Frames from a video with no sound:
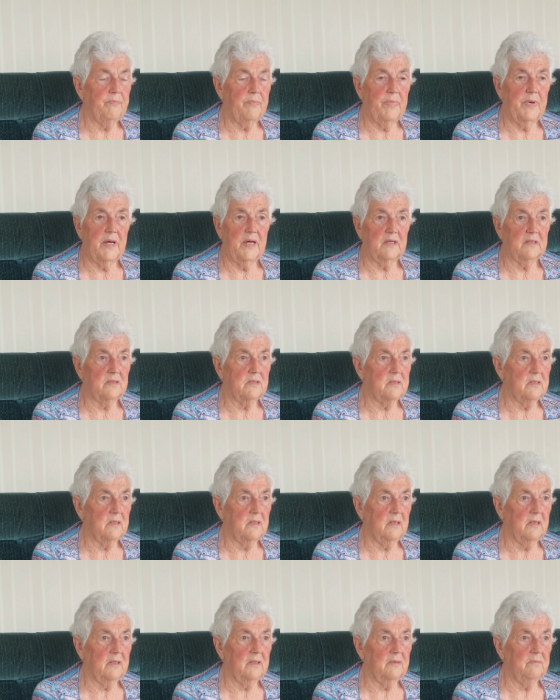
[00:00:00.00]
But
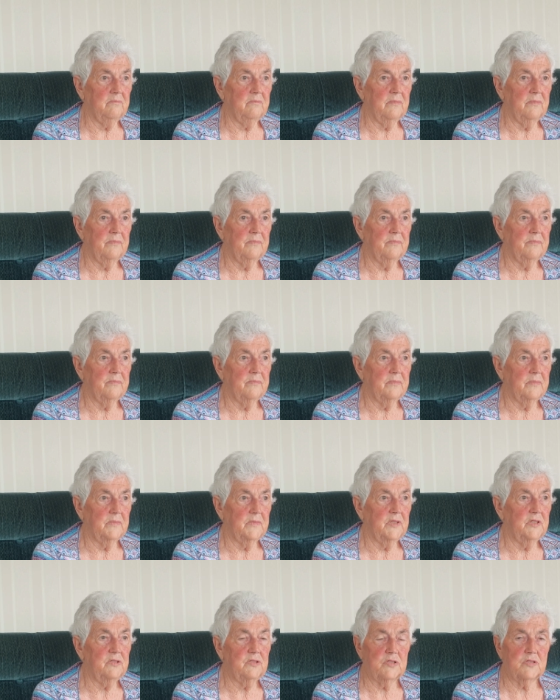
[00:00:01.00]
um,
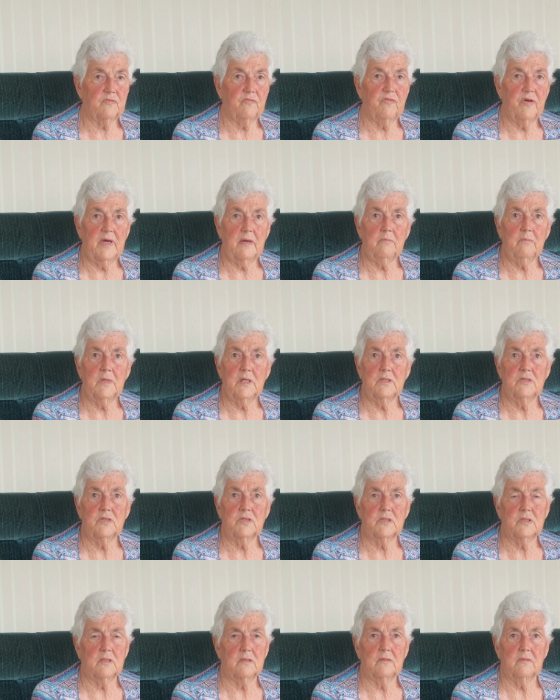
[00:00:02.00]
it's
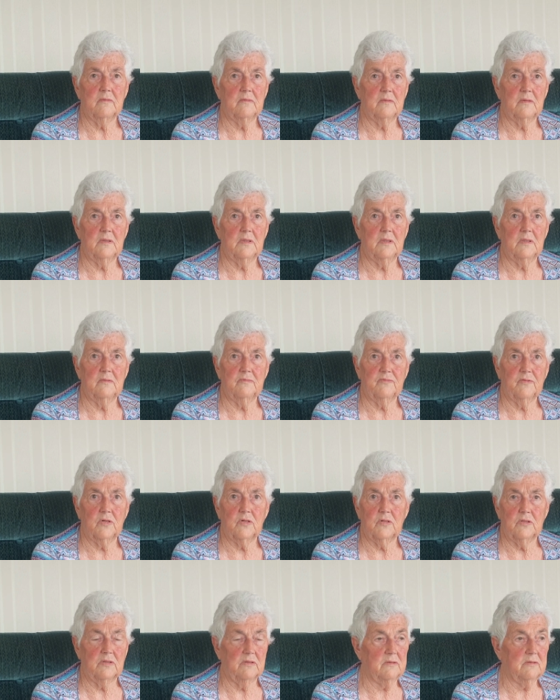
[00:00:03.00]
families that have
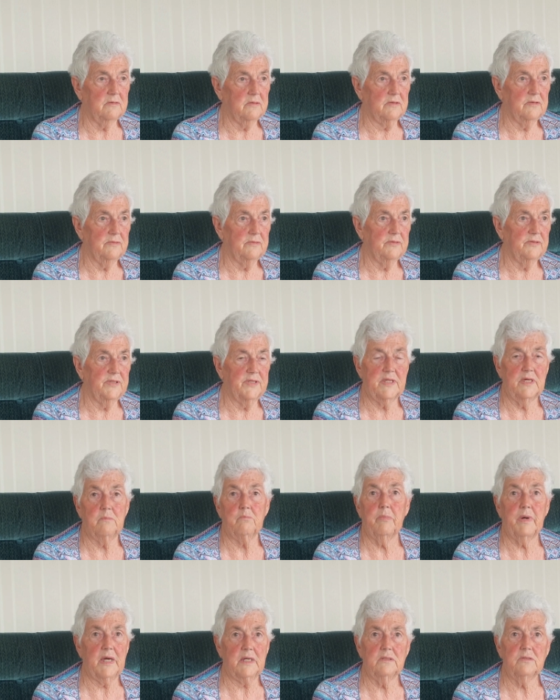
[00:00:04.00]
got their
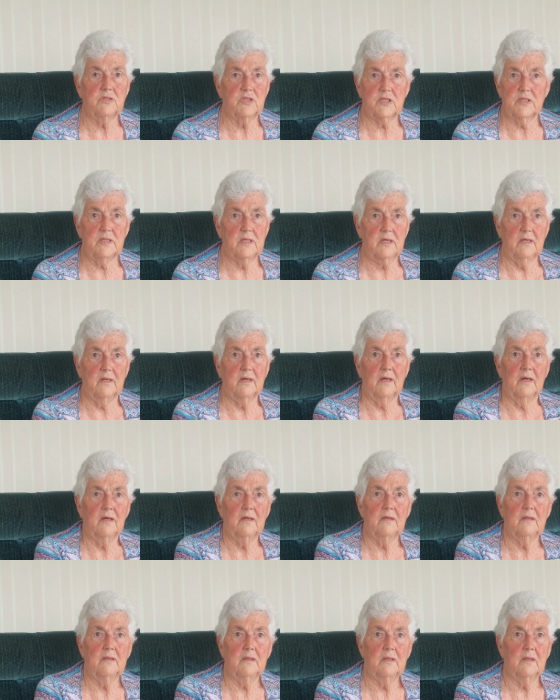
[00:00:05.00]
base there.
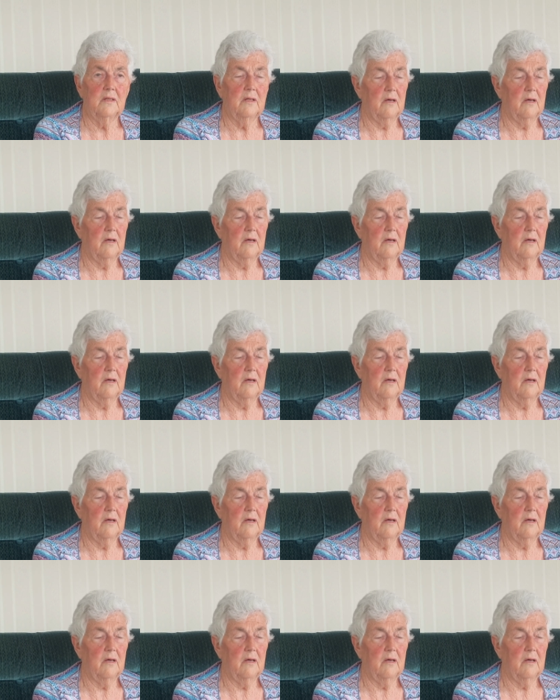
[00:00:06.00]
Yep.